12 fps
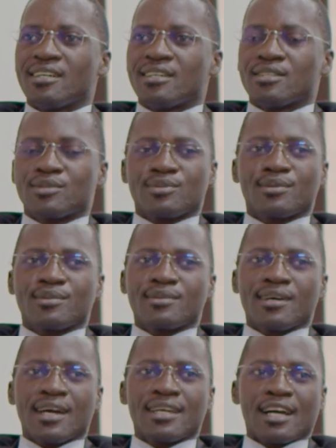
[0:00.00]
So
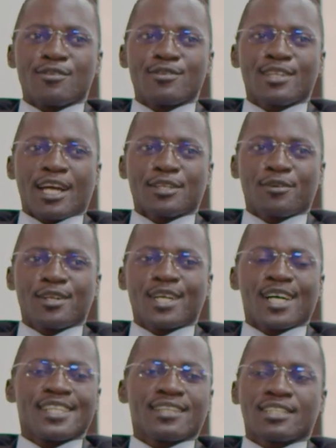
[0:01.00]
I cannot
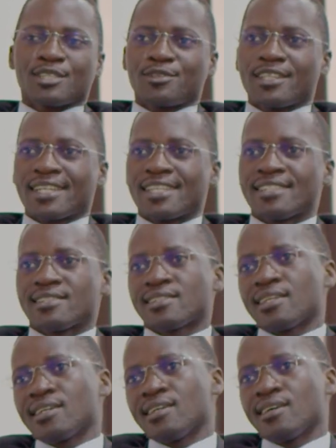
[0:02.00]
categorically
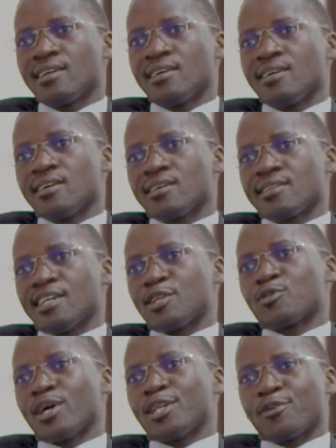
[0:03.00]
say that
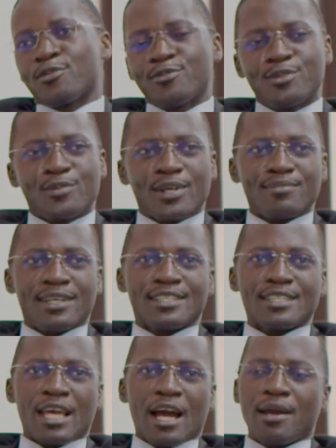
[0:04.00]
we are the only one, but
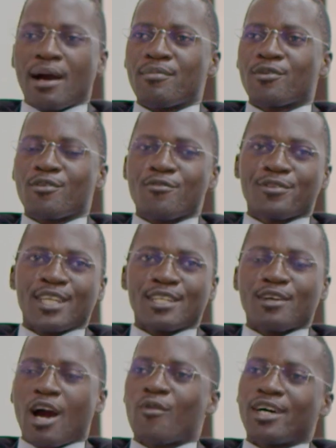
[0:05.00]
I am confident
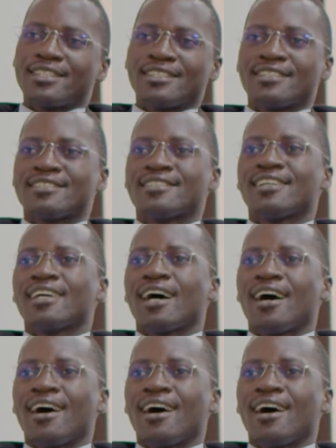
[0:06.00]
ours is there.